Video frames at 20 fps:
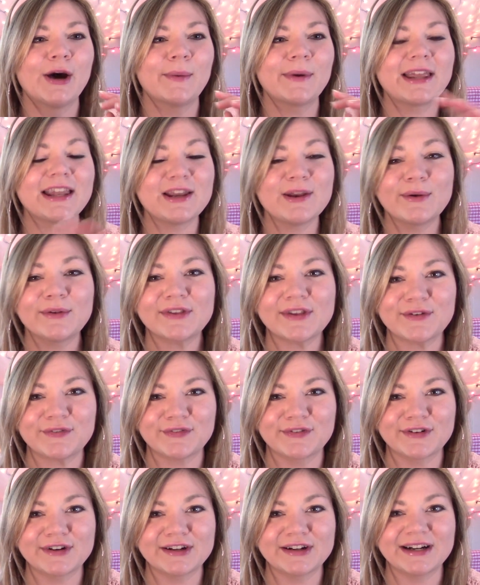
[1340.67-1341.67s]
We can use it
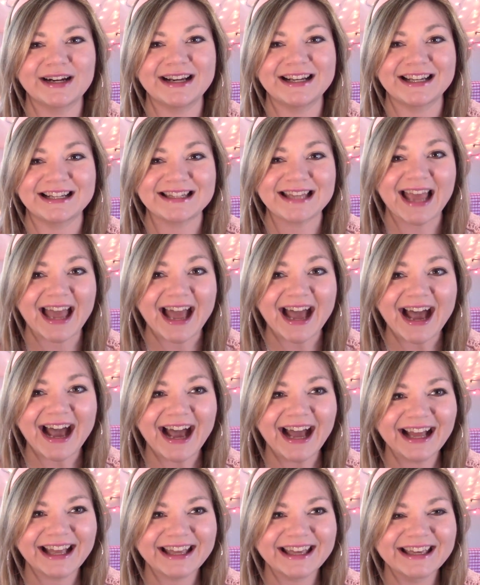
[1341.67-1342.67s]
for an
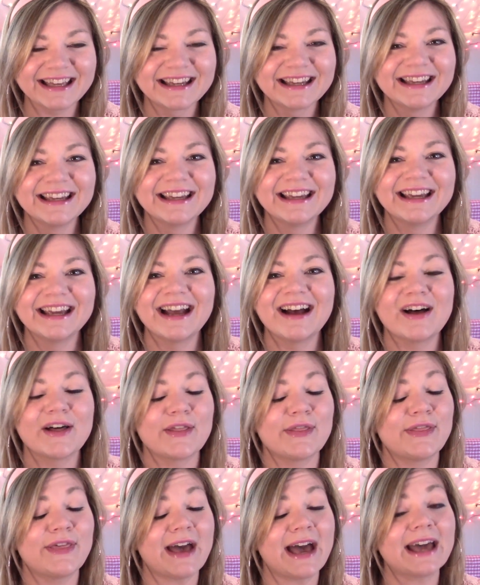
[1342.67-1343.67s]
attack.
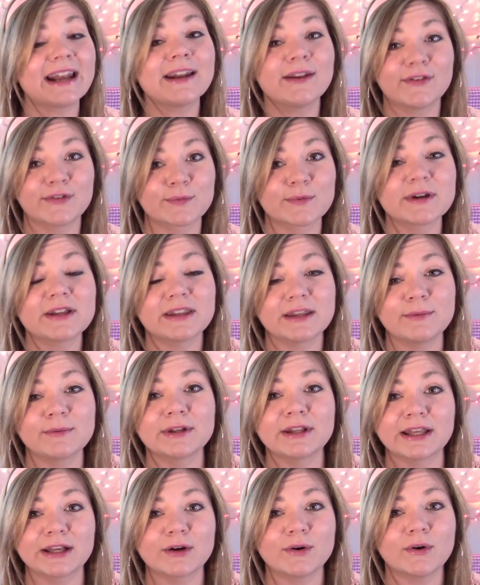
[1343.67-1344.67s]
That is really,
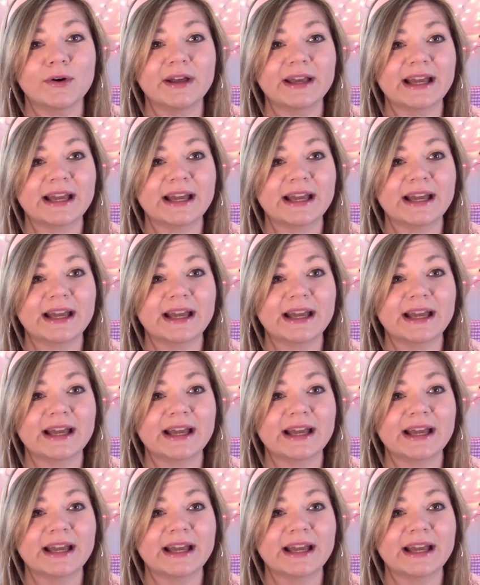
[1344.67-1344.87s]
really cool.